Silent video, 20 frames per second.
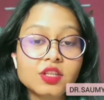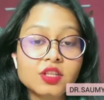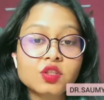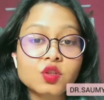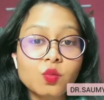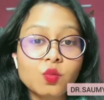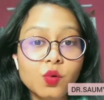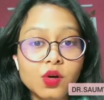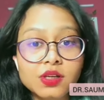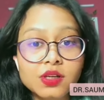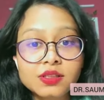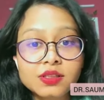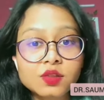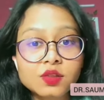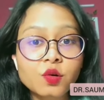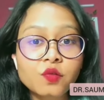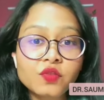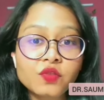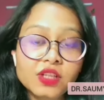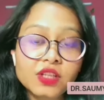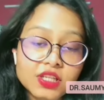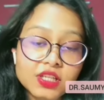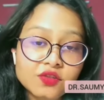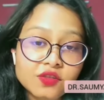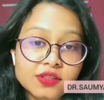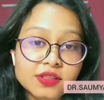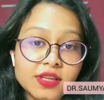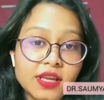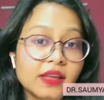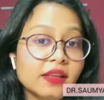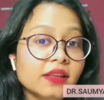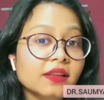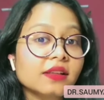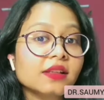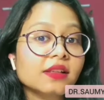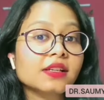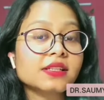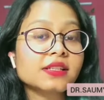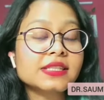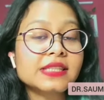So, what is an ovulatory cycle?
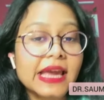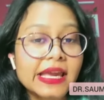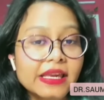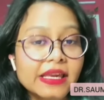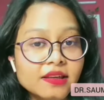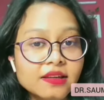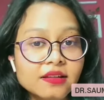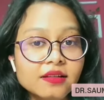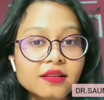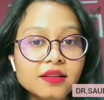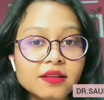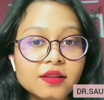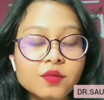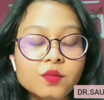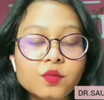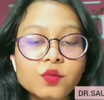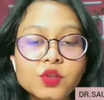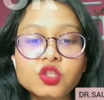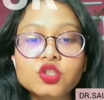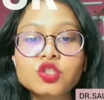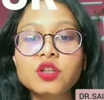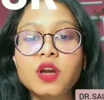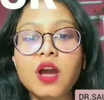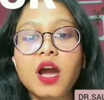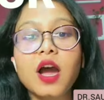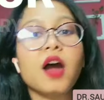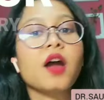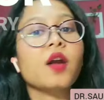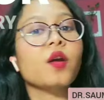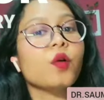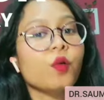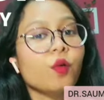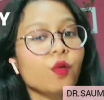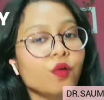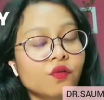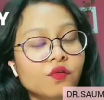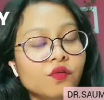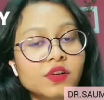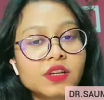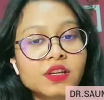A cycle in which our
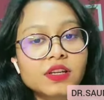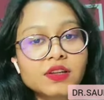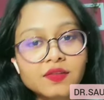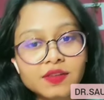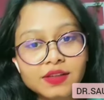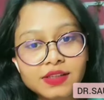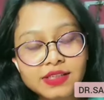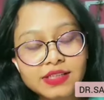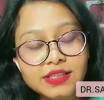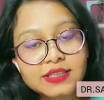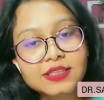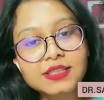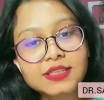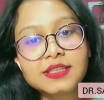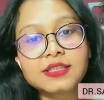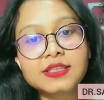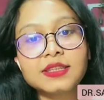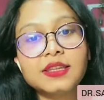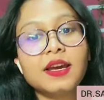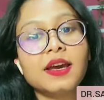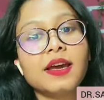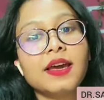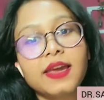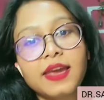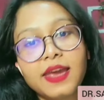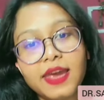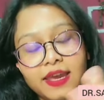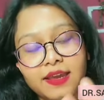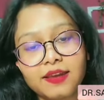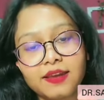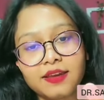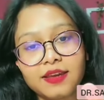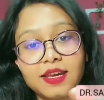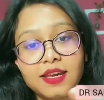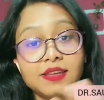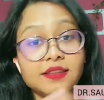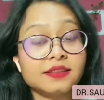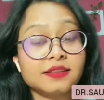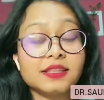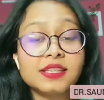ovary releases the egg,
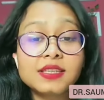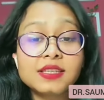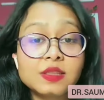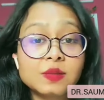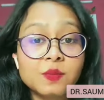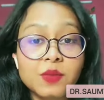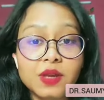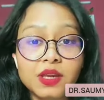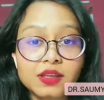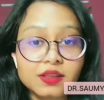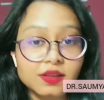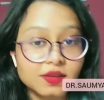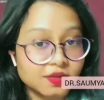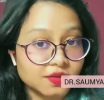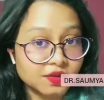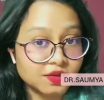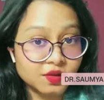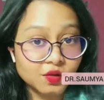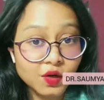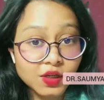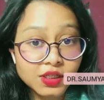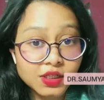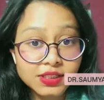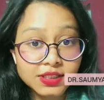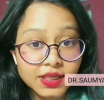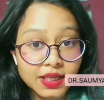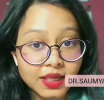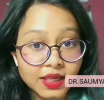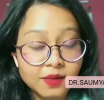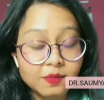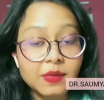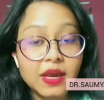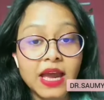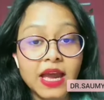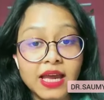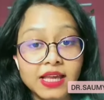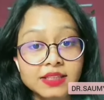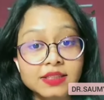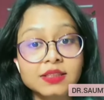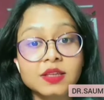and this pain is not same
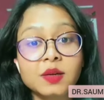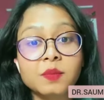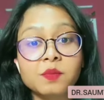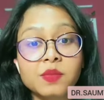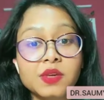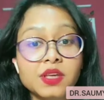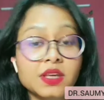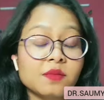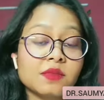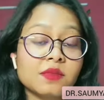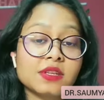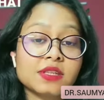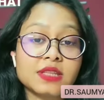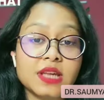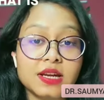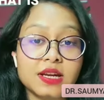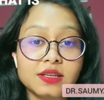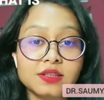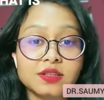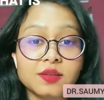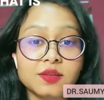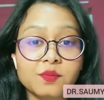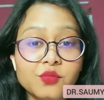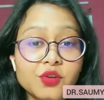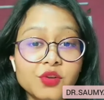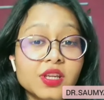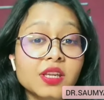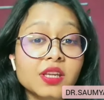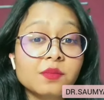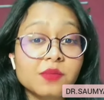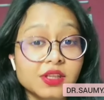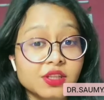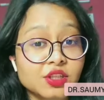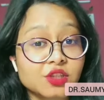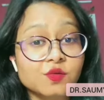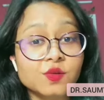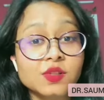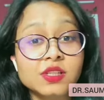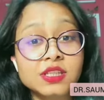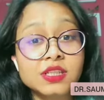as the PMS, that is the
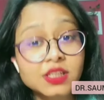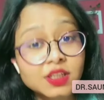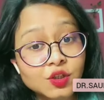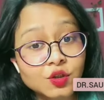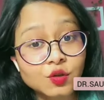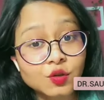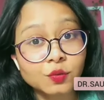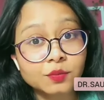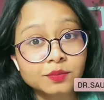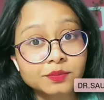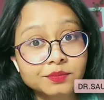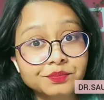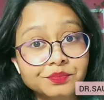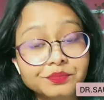premenstrual syndrome.